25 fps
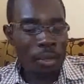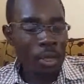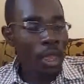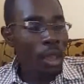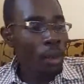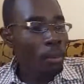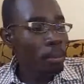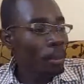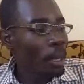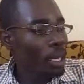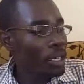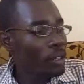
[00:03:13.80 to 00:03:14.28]

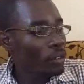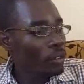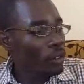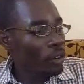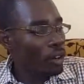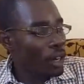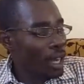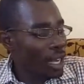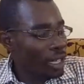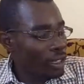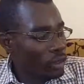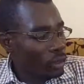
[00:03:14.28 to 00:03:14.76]
but for
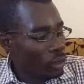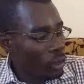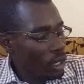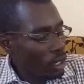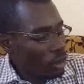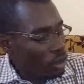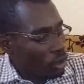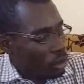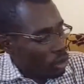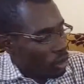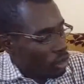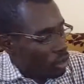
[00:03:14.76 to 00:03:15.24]
us we
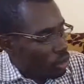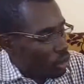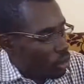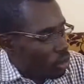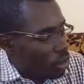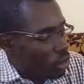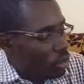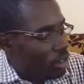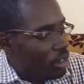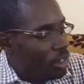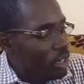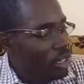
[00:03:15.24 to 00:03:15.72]
choose to use
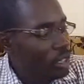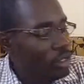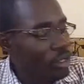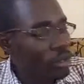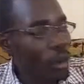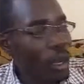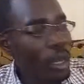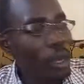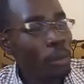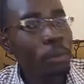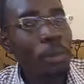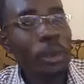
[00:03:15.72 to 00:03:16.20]
this
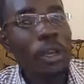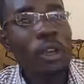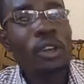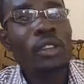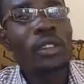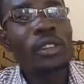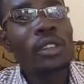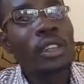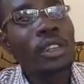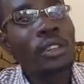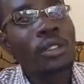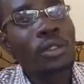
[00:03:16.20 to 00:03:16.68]
one because
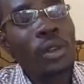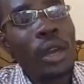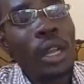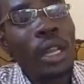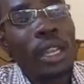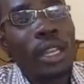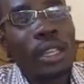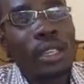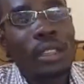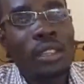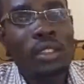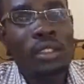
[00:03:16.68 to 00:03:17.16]
this one
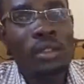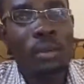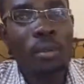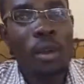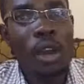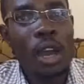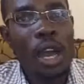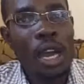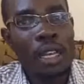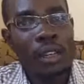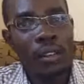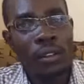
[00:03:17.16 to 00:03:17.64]
it is
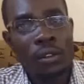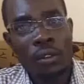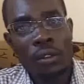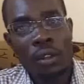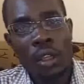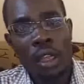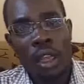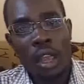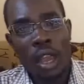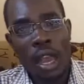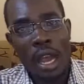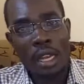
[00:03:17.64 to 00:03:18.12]
more
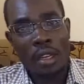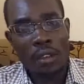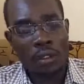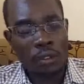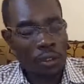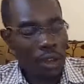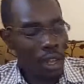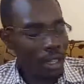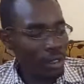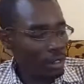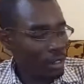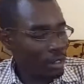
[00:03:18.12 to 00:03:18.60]

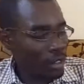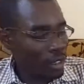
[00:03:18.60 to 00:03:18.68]
advanced.